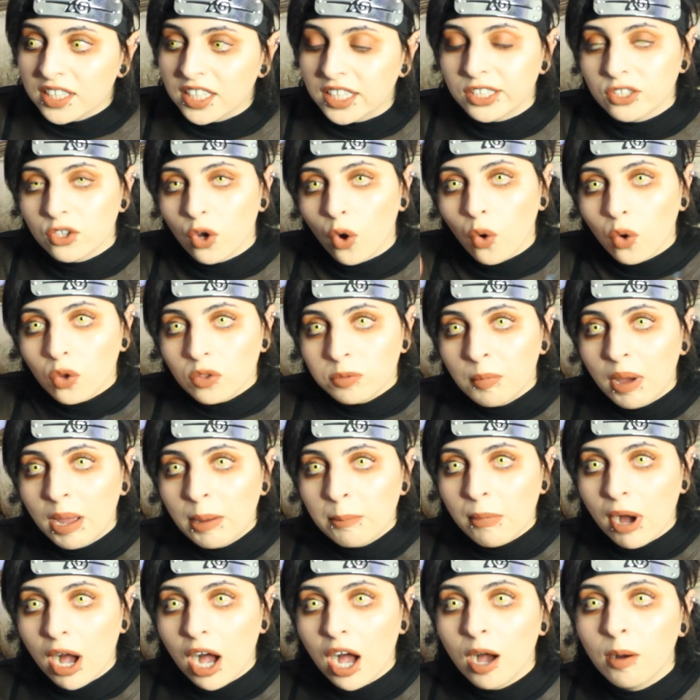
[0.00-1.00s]
He told
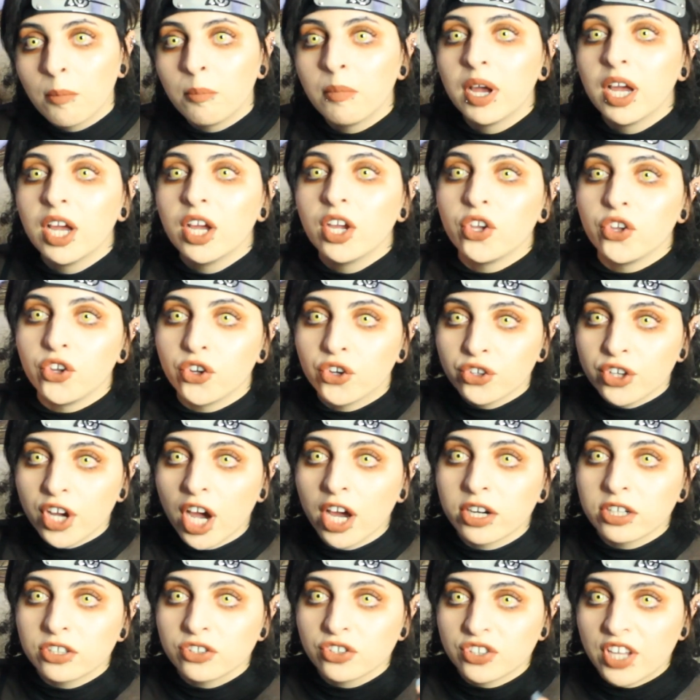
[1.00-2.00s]
my mom, your
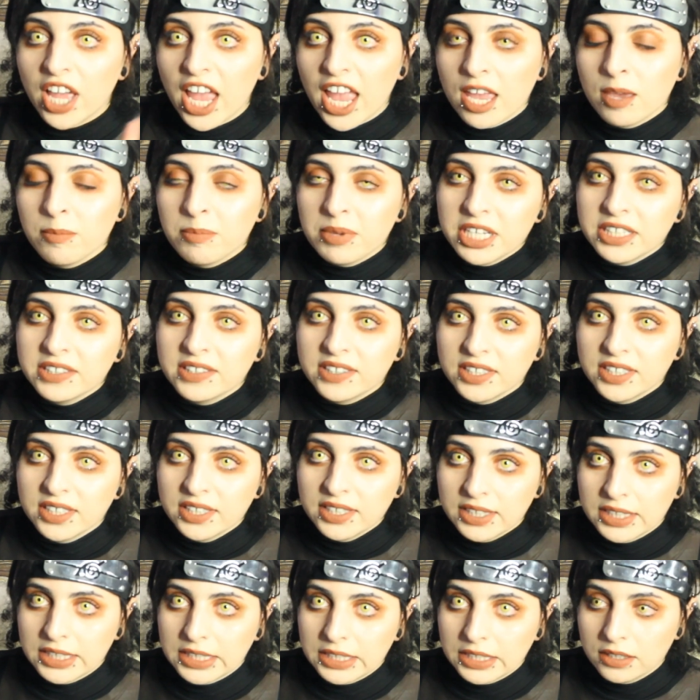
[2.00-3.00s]
daughter's A, B, C,
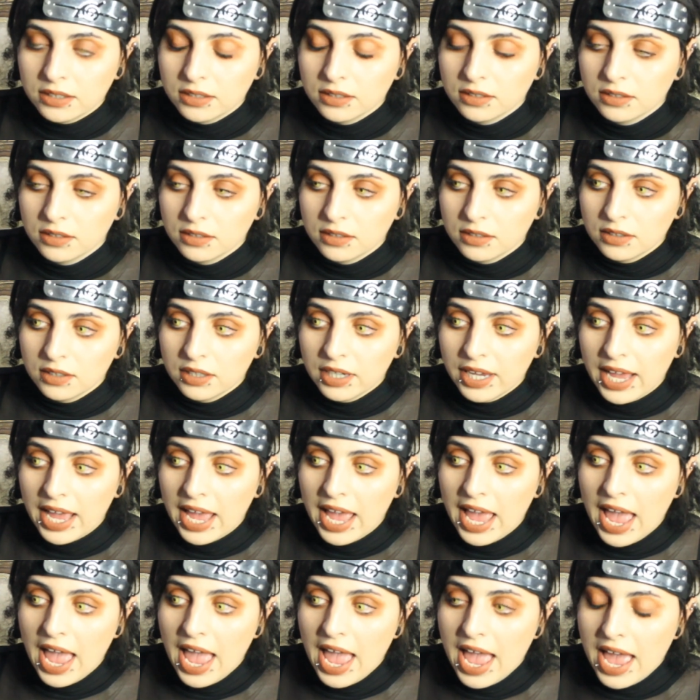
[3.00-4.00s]
and D.
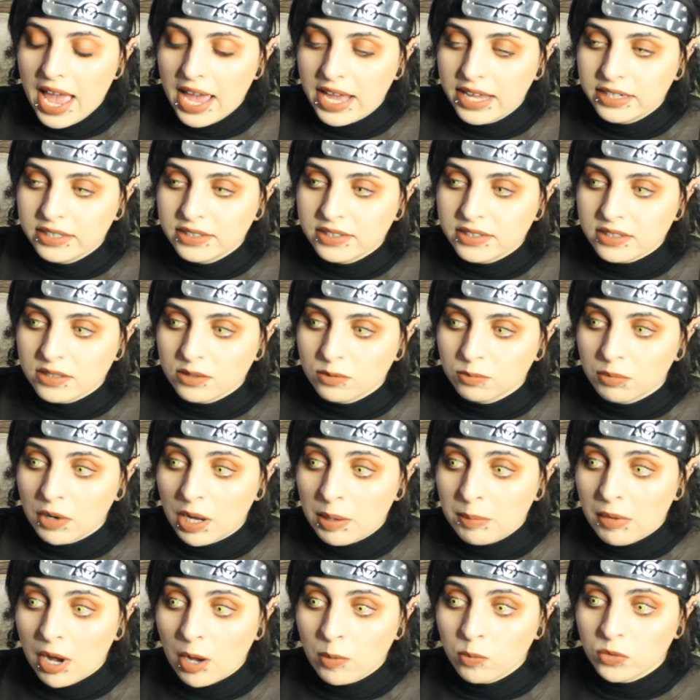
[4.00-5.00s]
And
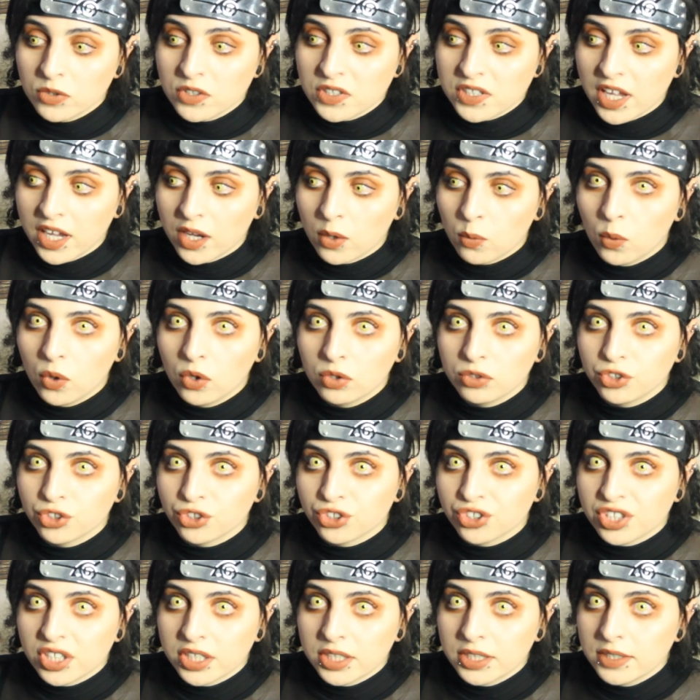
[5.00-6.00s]
my mom was like, well,
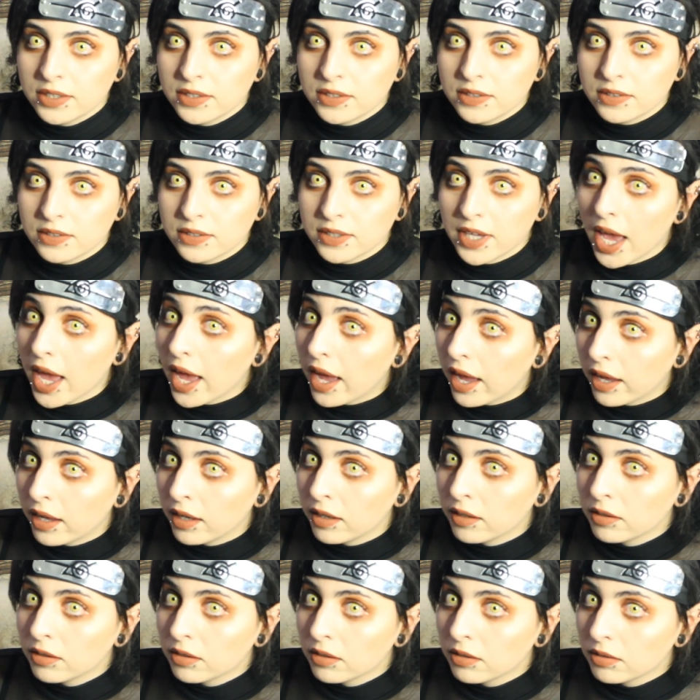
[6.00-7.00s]
your son is
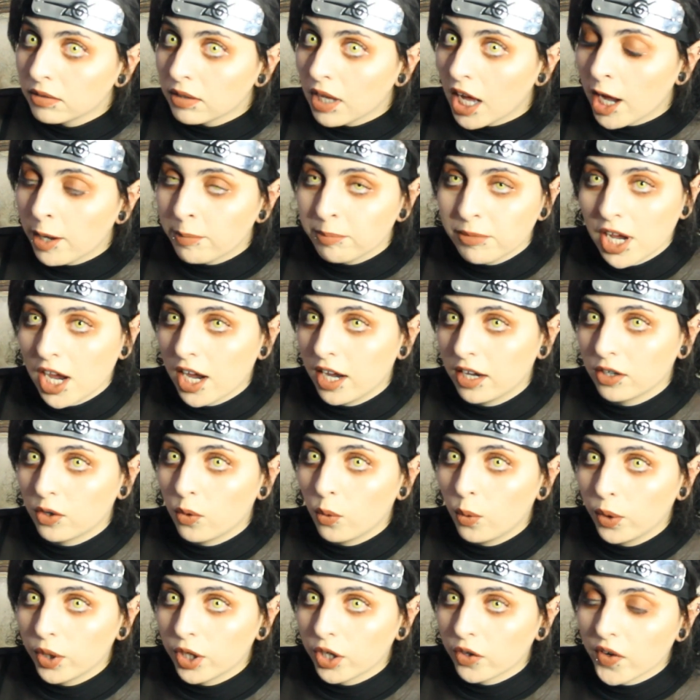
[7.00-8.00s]
gay. I'm not
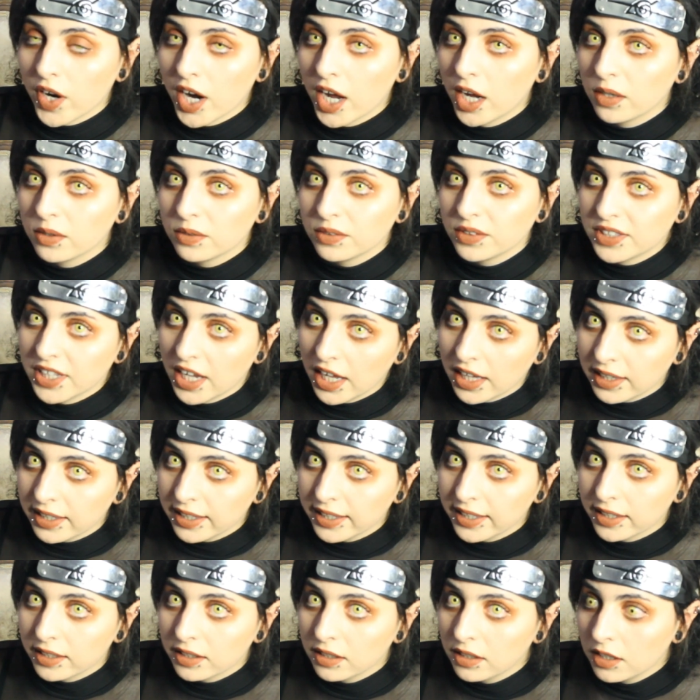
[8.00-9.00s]
going around
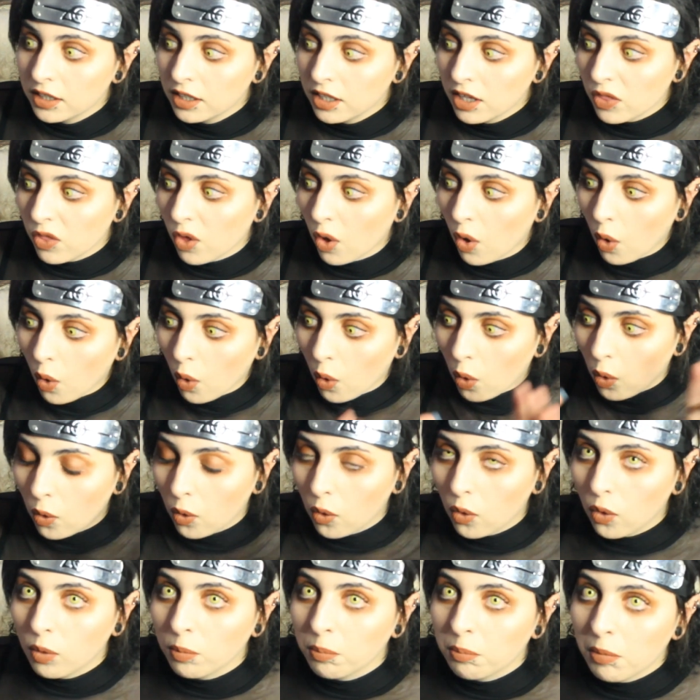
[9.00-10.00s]
telling the
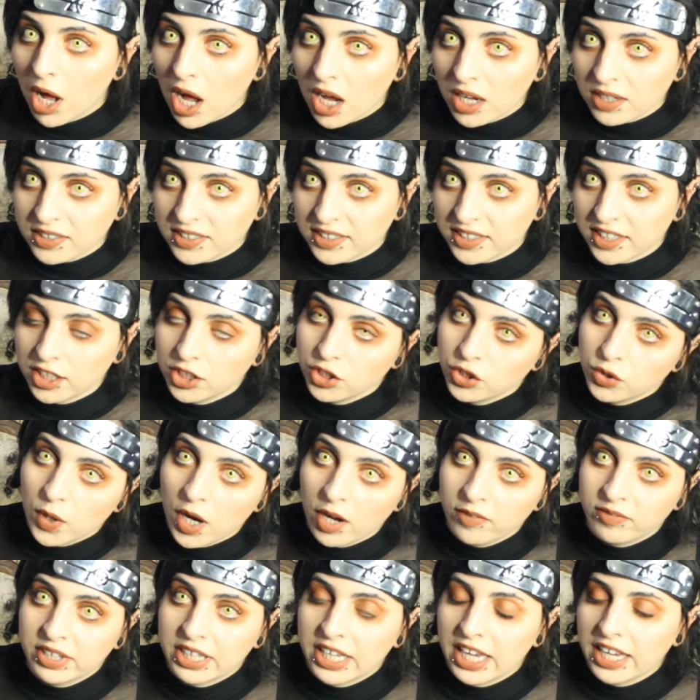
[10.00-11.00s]
whole mosque that you
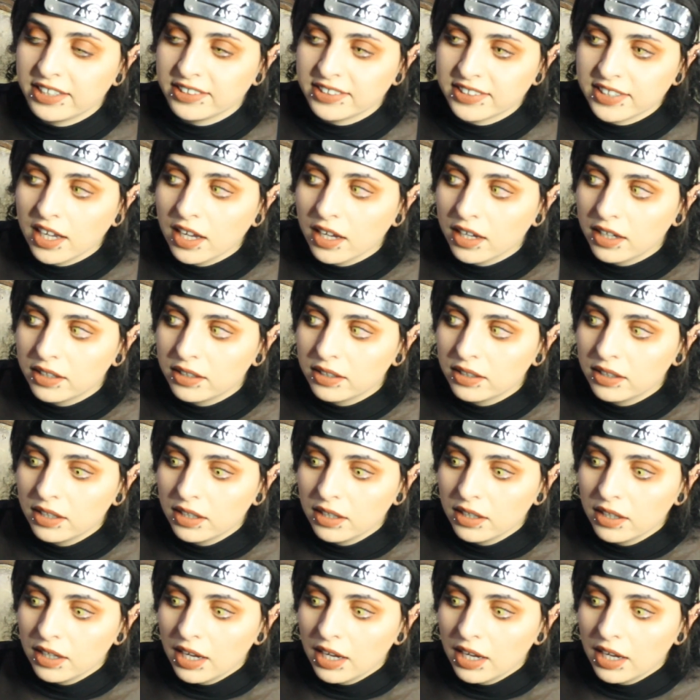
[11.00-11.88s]
have a gay son.